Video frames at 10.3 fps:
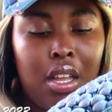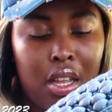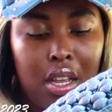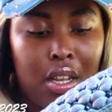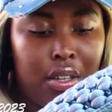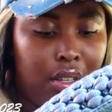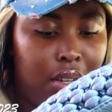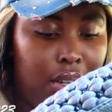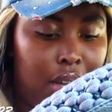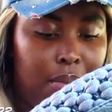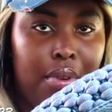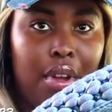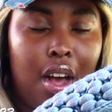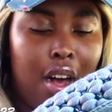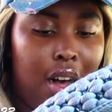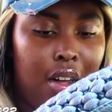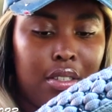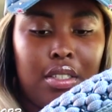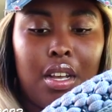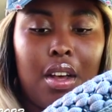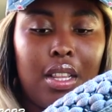Oh, hold up.
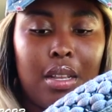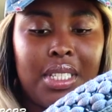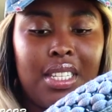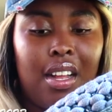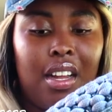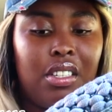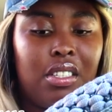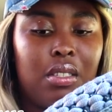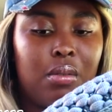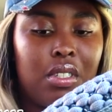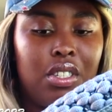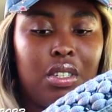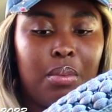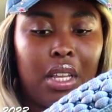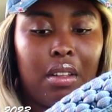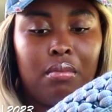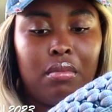Also, let me tell her she squished me.